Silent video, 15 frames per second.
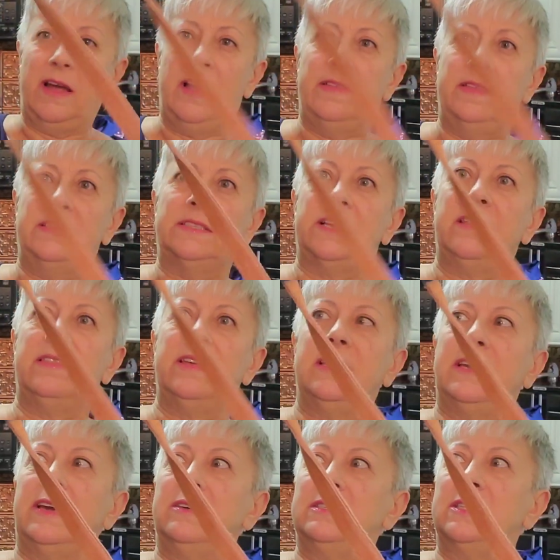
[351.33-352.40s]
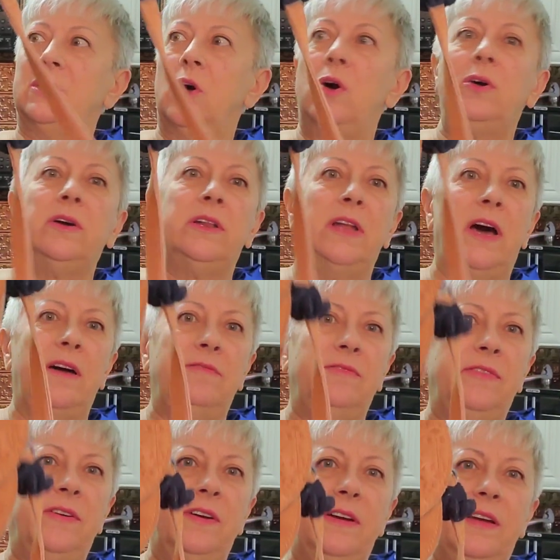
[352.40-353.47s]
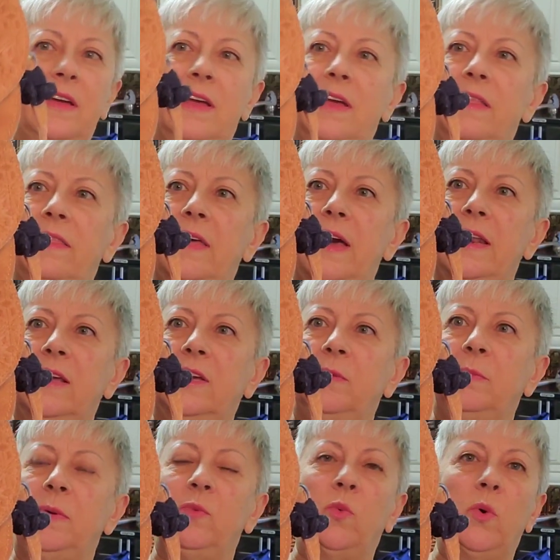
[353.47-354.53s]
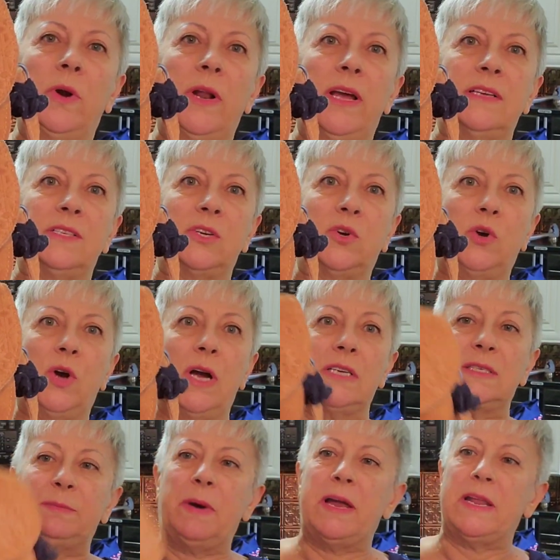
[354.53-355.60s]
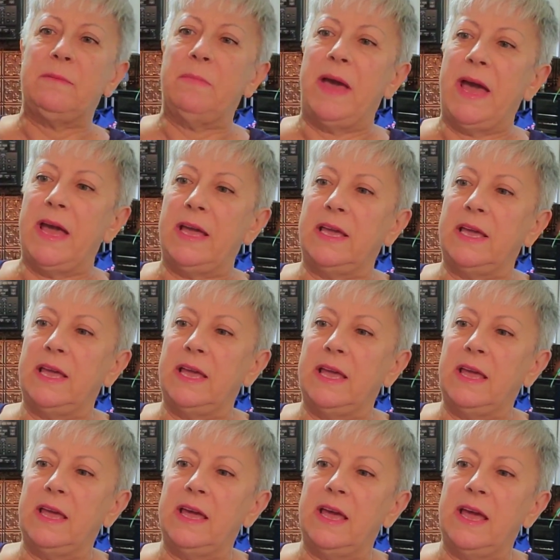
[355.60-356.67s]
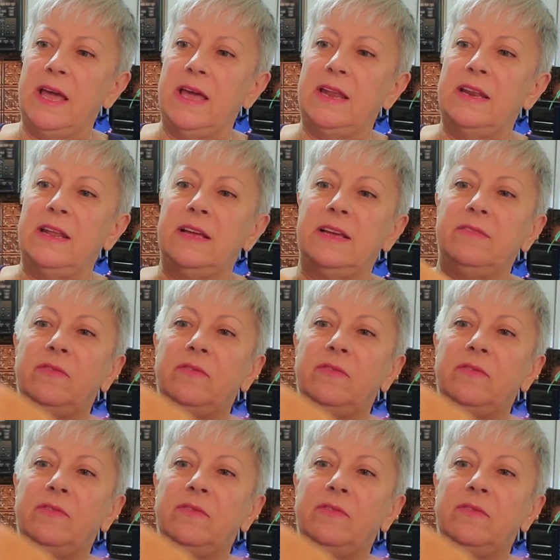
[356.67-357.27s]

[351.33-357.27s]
And this, I think, is long enough that it could be worn as a crossbody bag. And